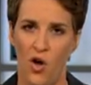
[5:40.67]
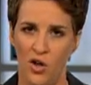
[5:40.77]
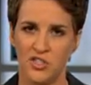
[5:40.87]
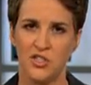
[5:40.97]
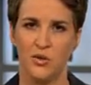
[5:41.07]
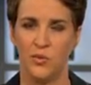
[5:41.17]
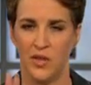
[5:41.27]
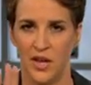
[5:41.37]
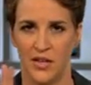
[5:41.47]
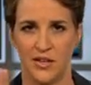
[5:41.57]
Also,
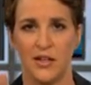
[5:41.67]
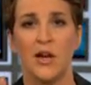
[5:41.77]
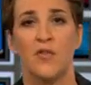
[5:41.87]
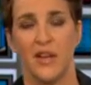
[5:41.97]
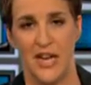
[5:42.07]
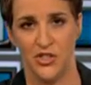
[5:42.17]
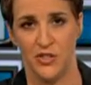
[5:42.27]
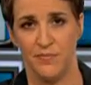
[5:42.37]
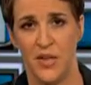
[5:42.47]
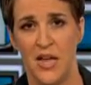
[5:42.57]
a
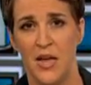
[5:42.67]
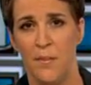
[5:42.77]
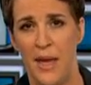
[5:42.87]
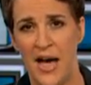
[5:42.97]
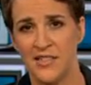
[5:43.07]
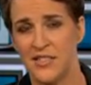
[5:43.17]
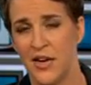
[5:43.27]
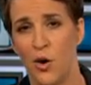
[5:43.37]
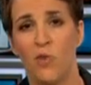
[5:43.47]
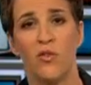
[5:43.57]
clarification. Pat
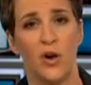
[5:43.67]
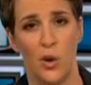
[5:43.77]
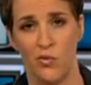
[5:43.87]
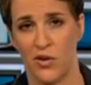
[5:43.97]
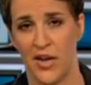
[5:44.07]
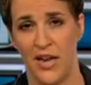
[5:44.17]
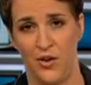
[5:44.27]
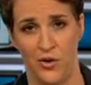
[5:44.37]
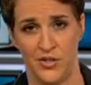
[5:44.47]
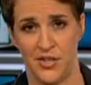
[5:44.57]
said over and over again
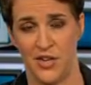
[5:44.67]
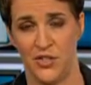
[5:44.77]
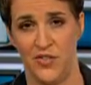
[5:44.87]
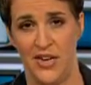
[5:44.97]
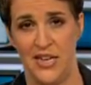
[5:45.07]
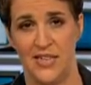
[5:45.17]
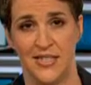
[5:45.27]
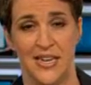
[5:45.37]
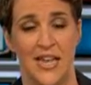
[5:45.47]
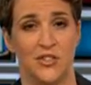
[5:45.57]
in our discussion that he
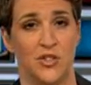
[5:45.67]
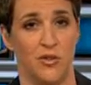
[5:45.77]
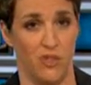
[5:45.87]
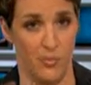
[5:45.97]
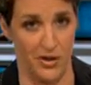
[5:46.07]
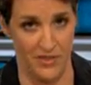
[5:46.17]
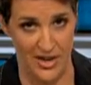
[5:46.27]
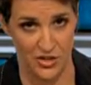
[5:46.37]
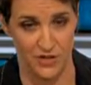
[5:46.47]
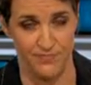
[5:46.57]
is against affirmative
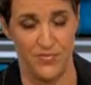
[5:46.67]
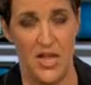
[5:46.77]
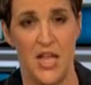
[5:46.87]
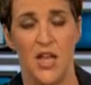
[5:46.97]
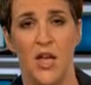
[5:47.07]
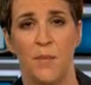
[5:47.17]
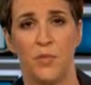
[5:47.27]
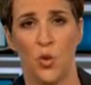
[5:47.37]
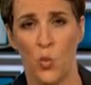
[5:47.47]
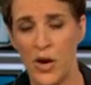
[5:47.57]
action.
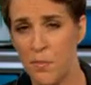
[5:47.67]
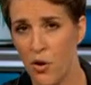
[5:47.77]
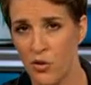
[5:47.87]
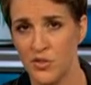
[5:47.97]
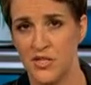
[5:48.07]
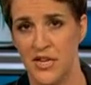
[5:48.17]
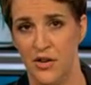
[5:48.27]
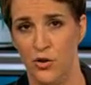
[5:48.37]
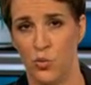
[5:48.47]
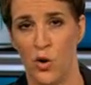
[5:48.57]
Rick
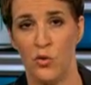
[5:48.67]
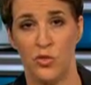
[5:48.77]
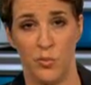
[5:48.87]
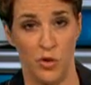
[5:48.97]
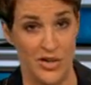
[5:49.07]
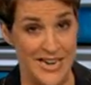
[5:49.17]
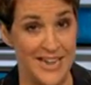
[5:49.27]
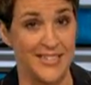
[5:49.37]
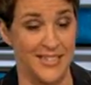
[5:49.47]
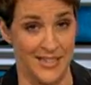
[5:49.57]
Perlstein, who wrote the book
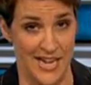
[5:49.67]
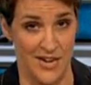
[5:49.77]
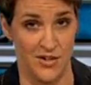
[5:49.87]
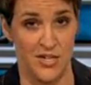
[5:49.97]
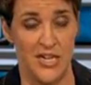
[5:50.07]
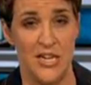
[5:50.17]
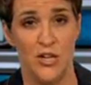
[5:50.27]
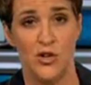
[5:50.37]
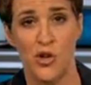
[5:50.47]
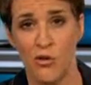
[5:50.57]
Nixonland,
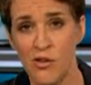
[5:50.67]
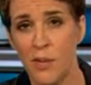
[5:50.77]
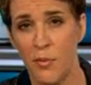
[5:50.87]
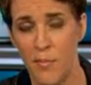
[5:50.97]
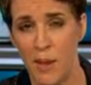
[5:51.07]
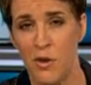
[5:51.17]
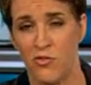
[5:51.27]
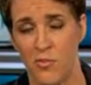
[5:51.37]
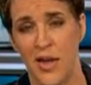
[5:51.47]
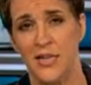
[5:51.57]
turned up a memo
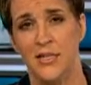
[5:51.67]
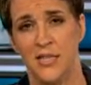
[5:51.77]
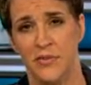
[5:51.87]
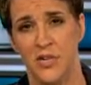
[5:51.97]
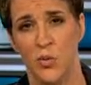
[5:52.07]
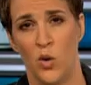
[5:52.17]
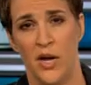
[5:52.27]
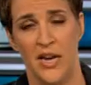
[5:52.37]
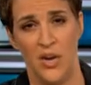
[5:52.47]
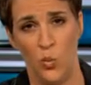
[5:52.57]
from
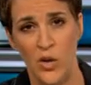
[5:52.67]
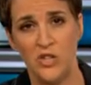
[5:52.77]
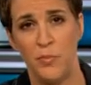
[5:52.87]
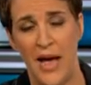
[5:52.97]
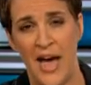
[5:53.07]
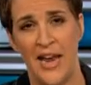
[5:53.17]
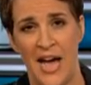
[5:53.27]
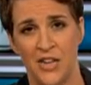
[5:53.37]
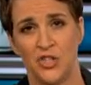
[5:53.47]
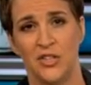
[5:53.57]
1971 in which Pat
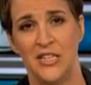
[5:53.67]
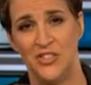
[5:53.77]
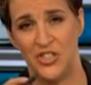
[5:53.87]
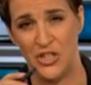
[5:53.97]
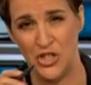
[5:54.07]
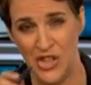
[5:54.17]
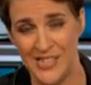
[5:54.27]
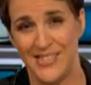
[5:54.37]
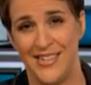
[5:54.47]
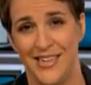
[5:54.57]
actually
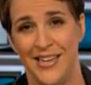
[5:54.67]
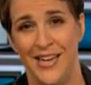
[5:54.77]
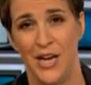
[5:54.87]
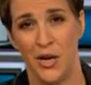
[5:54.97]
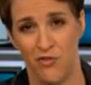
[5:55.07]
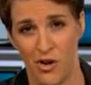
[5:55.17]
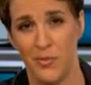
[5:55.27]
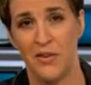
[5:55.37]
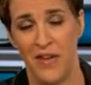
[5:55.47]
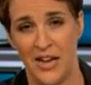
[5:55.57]
suggested an
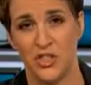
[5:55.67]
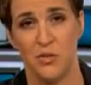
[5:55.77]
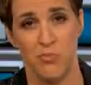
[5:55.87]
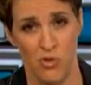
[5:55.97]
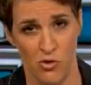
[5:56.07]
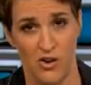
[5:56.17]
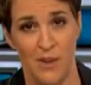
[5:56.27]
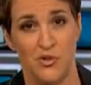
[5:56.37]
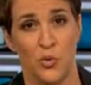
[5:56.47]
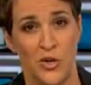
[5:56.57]
affirmative action
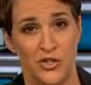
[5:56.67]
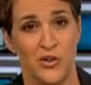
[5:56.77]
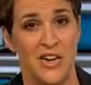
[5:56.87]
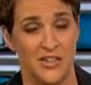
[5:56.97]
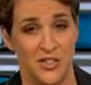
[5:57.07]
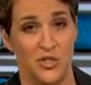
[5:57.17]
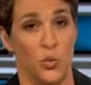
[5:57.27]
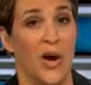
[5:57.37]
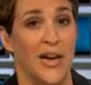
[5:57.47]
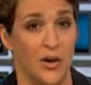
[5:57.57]
program to Richard
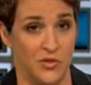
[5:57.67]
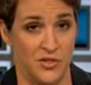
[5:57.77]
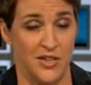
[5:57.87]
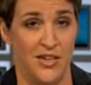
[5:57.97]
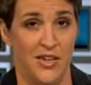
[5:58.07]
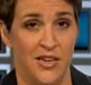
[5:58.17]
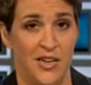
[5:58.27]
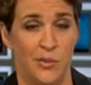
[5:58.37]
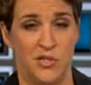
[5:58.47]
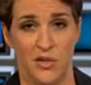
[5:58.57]
Nixon's White House.
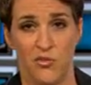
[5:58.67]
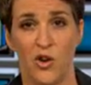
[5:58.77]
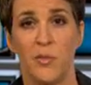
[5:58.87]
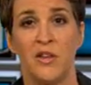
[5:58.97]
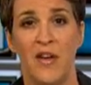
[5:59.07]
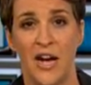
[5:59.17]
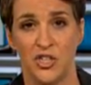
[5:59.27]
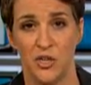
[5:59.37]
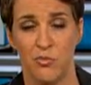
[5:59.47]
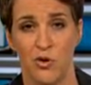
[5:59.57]
It was an affirmative
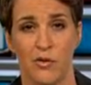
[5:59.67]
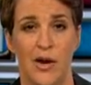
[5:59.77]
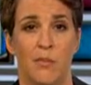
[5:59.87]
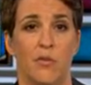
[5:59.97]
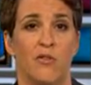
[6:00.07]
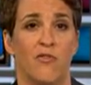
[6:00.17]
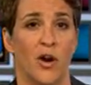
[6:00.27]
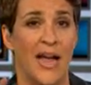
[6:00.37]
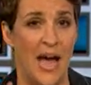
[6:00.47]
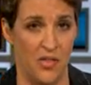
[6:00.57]
action program
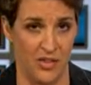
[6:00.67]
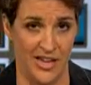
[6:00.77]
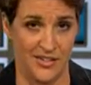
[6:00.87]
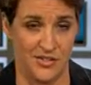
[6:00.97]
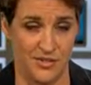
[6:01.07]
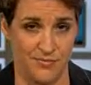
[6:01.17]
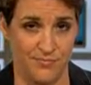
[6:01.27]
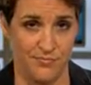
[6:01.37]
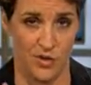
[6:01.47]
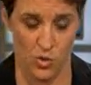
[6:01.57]
for Catholics.
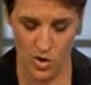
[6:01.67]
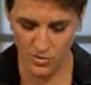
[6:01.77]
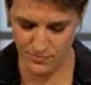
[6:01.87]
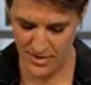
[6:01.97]
Quote,